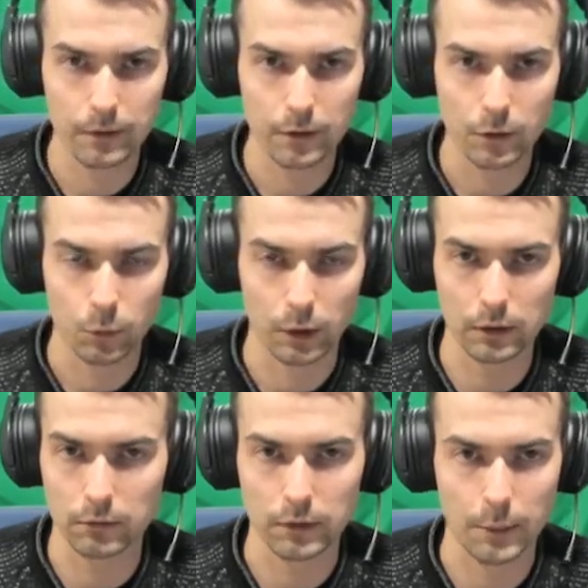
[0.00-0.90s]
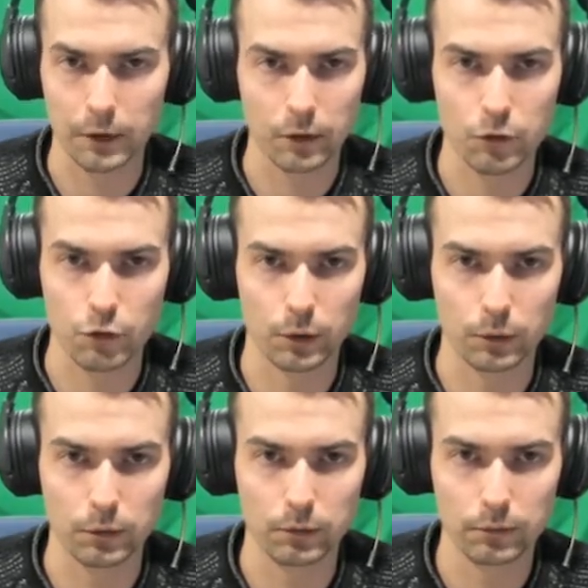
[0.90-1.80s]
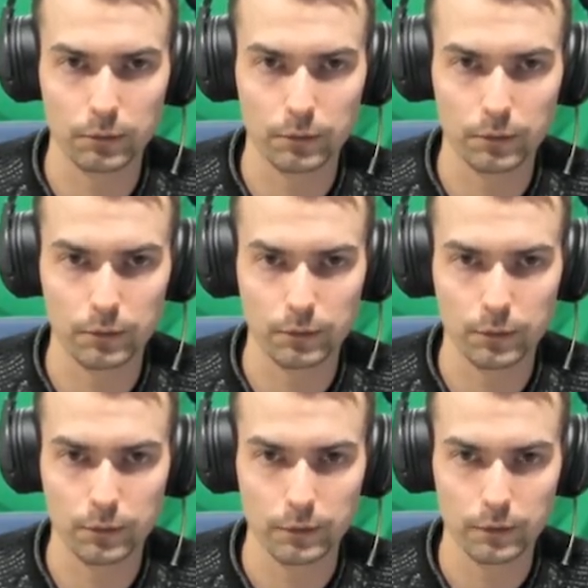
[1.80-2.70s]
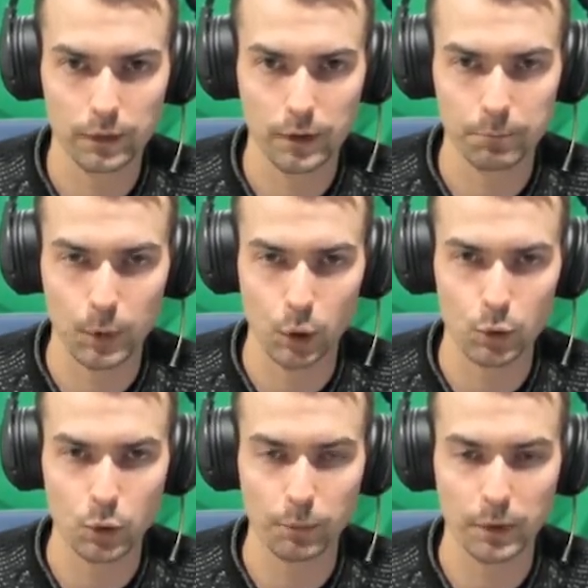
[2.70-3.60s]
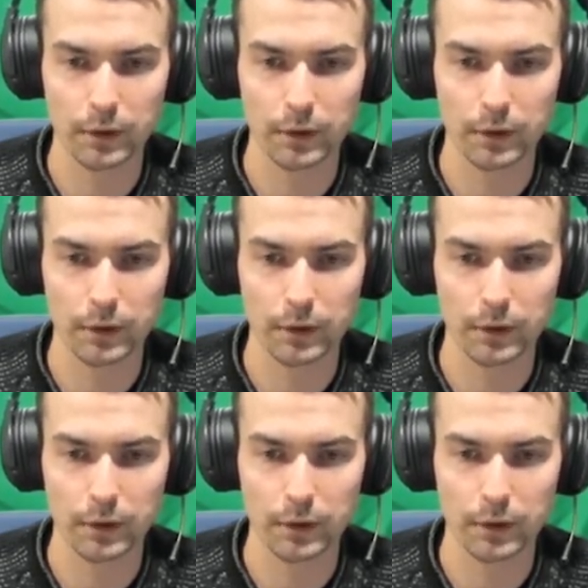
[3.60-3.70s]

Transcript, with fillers: Well, I'm in control. Boom,